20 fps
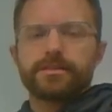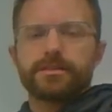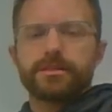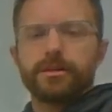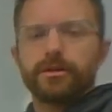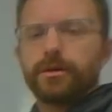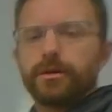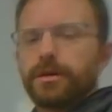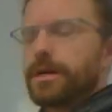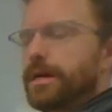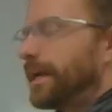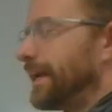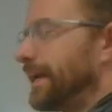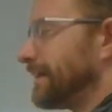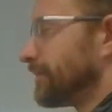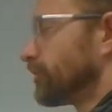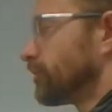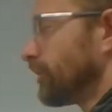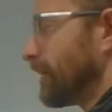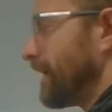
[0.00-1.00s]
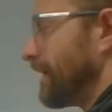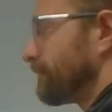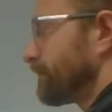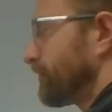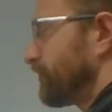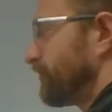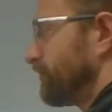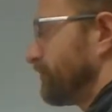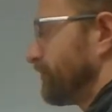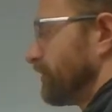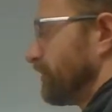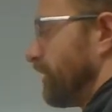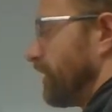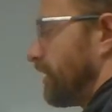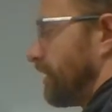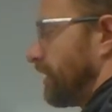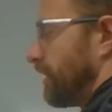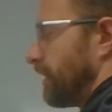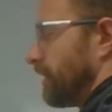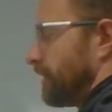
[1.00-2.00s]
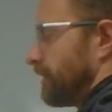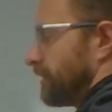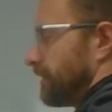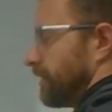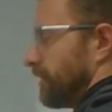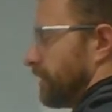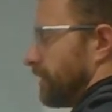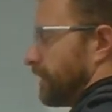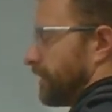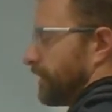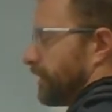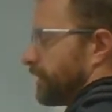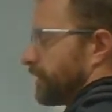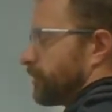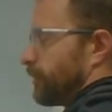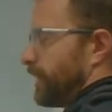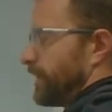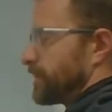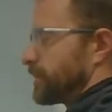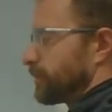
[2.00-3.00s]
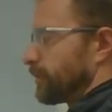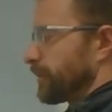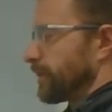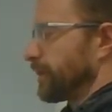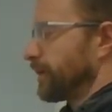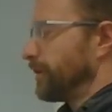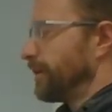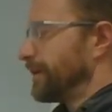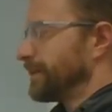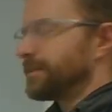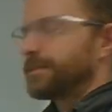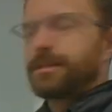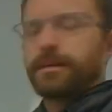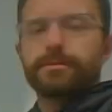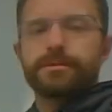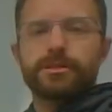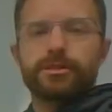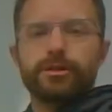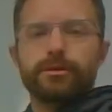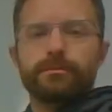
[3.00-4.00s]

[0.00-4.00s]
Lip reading: So in Graham's law equation, we're going to go ahead and substitute